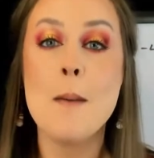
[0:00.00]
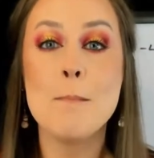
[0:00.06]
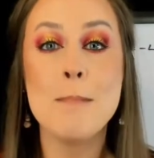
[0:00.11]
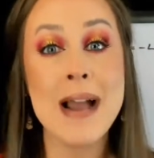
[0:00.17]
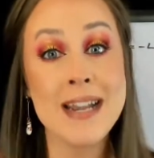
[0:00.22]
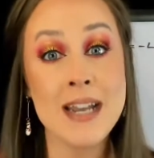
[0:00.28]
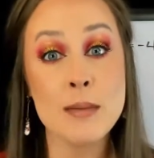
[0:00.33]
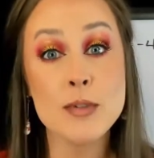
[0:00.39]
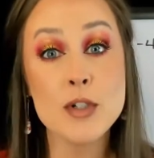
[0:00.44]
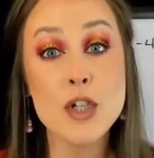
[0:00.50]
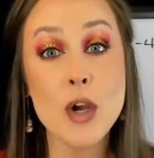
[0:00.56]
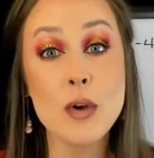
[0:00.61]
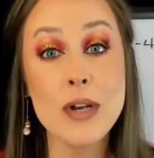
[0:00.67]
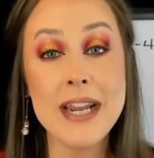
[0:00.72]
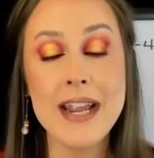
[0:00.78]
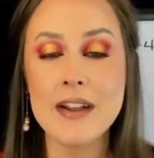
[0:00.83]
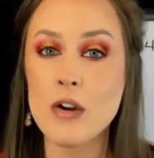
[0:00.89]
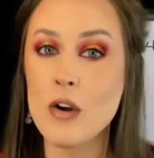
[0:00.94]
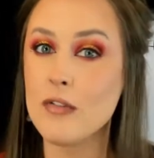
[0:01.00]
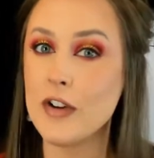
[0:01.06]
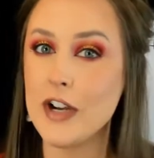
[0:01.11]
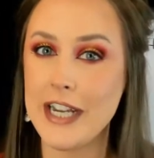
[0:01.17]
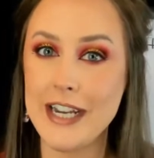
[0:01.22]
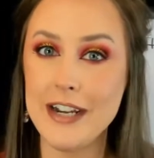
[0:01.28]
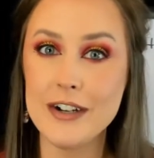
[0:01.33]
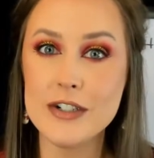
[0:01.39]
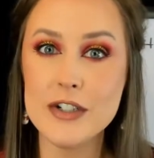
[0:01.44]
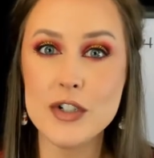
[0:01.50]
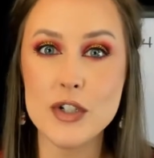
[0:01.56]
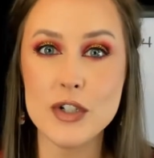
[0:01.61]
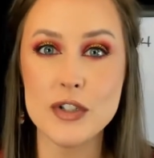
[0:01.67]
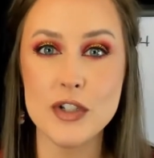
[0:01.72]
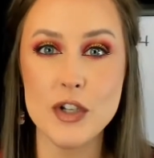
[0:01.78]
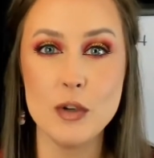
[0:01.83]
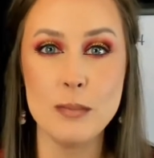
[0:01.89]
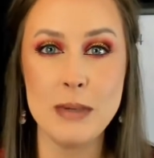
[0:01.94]
My name's Jody, and over here it's
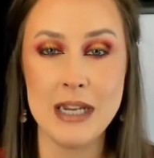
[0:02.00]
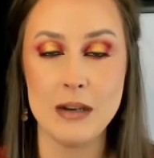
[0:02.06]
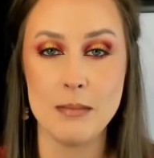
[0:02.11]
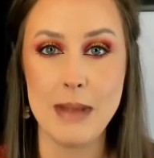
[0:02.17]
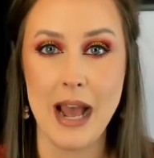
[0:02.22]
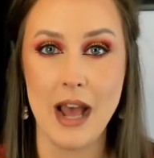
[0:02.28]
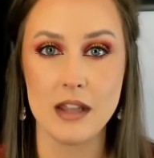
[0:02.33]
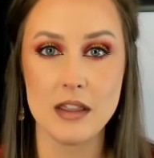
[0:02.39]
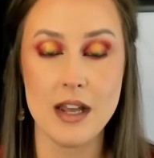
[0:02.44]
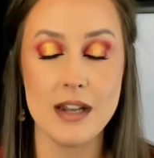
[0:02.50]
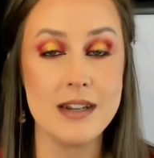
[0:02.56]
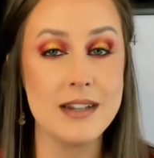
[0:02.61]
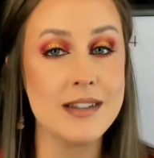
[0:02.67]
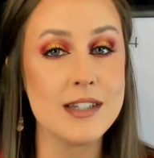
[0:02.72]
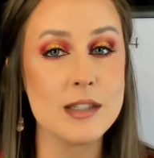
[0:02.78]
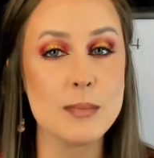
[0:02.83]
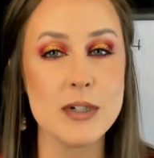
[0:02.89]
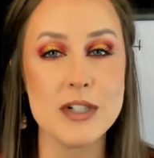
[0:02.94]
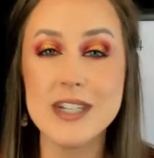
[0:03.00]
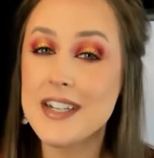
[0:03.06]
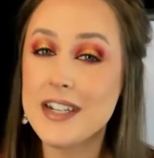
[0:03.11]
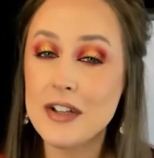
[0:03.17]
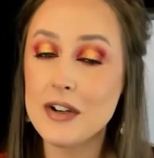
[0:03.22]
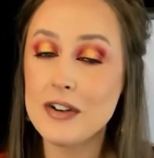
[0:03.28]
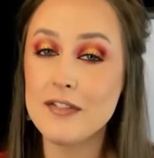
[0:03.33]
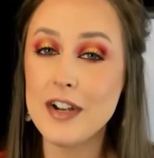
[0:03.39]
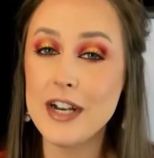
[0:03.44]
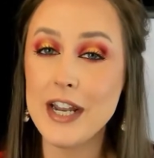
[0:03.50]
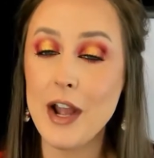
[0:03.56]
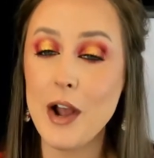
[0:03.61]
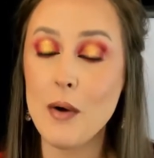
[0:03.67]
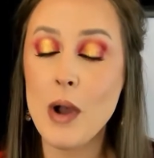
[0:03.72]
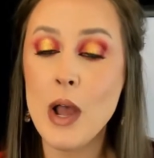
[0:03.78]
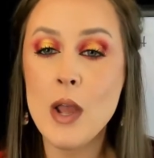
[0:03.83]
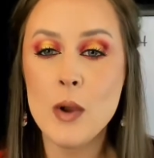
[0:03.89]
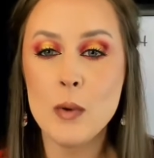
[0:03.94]
just you, me, and math. And in this particular
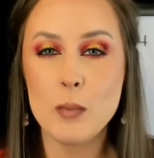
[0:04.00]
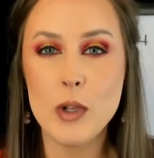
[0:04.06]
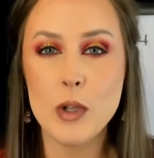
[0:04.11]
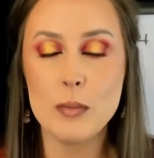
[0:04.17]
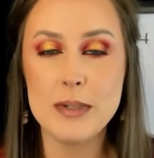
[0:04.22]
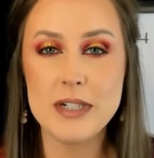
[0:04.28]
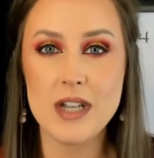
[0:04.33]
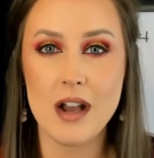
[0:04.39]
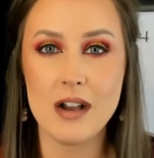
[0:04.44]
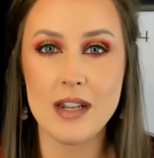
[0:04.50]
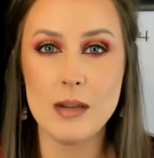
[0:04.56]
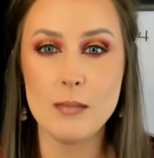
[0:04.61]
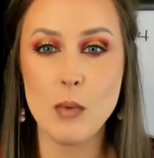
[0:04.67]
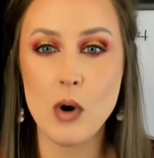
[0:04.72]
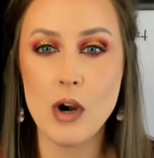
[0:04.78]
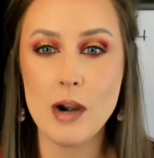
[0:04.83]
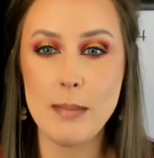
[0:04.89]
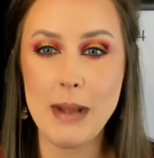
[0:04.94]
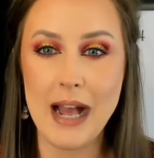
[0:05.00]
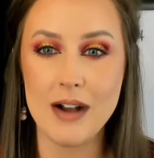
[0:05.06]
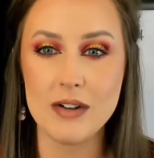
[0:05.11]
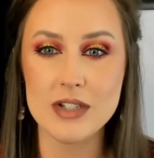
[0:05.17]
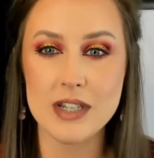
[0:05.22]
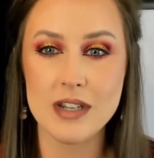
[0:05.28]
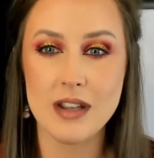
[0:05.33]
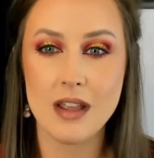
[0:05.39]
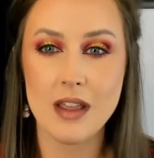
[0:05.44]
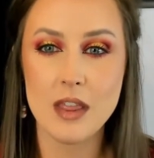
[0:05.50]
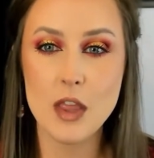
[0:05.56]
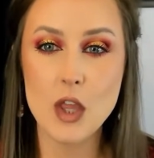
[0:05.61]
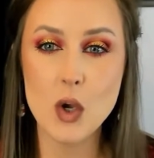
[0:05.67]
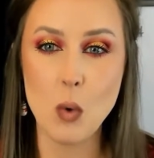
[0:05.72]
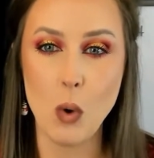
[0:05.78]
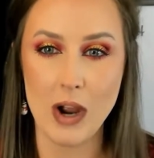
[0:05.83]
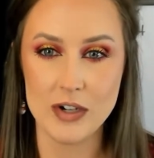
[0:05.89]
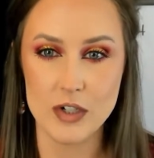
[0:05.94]
video, we will be talking more about
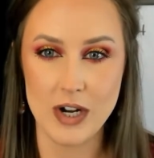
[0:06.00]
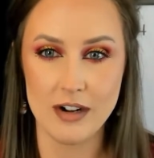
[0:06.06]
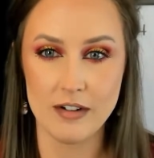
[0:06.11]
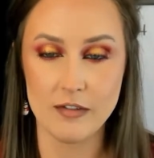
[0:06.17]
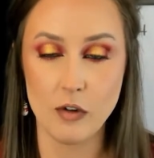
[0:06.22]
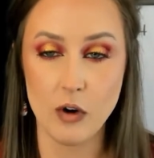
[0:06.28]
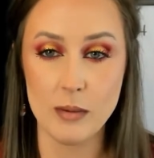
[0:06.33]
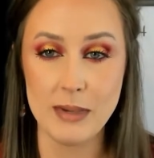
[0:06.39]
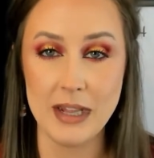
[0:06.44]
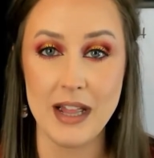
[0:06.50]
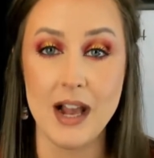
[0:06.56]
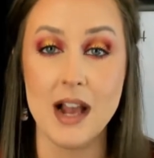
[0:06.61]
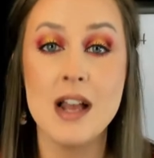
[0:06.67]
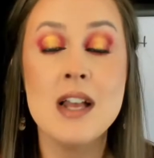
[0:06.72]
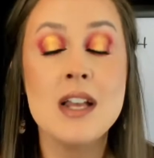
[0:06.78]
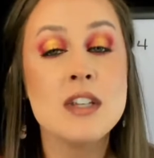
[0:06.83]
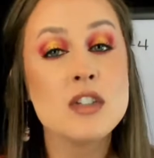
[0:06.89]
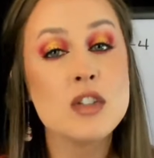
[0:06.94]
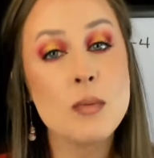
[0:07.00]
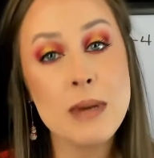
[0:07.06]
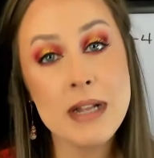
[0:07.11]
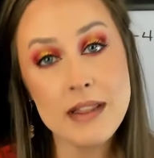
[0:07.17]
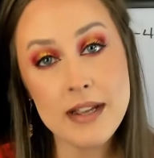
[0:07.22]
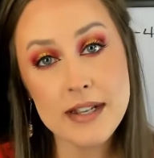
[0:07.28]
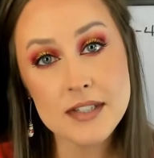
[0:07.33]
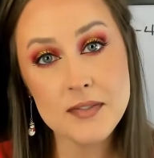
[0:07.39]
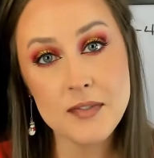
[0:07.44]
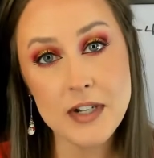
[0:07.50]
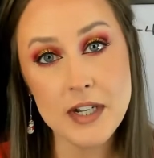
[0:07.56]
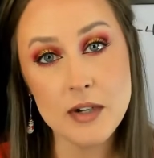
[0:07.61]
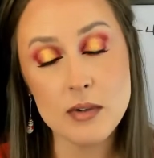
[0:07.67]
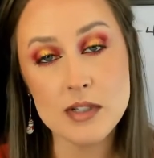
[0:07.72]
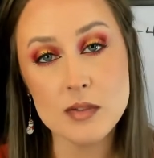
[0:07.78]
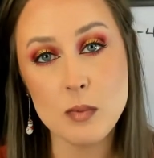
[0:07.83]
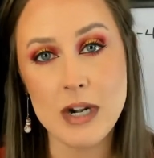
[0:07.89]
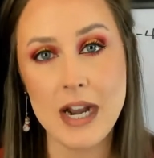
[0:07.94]
the quadratic formula. So my last
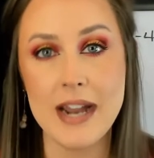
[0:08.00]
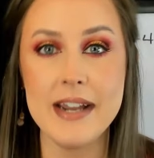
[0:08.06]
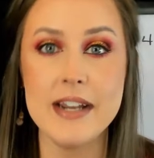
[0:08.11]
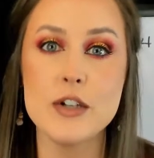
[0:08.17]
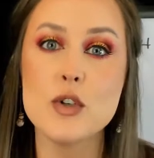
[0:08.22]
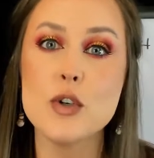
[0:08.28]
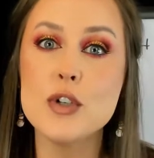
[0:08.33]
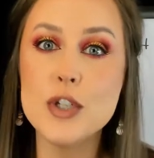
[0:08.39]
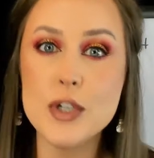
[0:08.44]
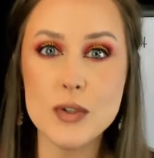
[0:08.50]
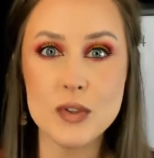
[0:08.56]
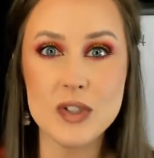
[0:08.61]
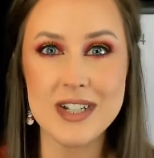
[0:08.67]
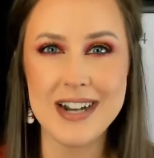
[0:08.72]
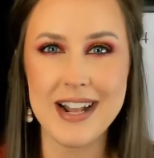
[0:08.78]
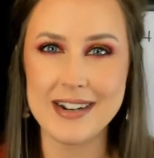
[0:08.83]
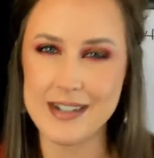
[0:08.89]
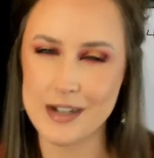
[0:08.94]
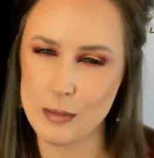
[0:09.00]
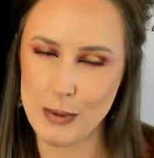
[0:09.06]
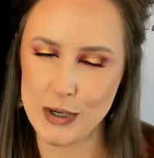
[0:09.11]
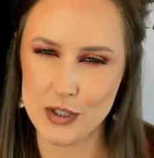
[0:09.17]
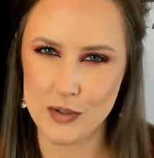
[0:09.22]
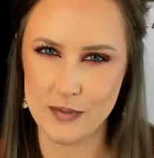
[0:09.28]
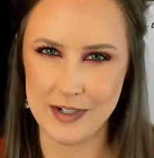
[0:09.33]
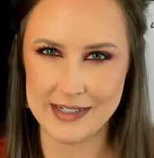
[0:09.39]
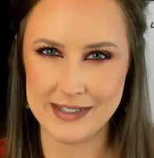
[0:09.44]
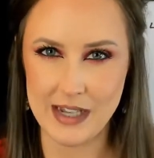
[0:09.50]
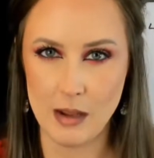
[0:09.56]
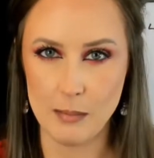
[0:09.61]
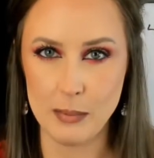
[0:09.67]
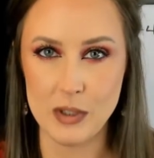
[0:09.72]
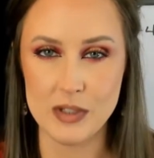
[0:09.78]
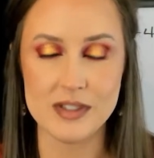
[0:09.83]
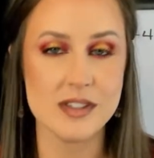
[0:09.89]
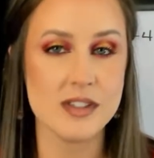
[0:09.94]
video is when I introduced it, I did a bunch of
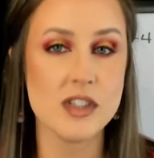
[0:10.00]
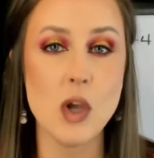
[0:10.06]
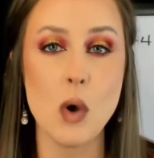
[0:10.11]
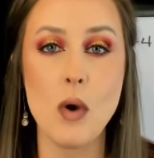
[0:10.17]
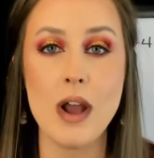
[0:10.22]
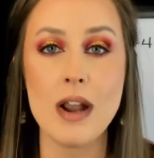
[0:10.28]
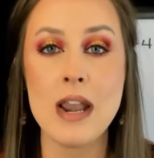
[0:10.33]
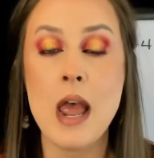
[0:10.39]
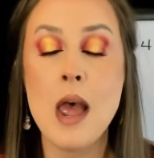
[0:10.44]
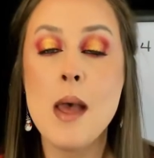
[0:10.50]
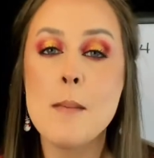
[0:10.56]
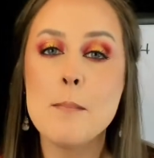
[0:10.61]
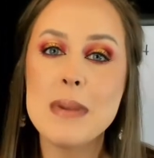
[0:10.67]
examples and so on.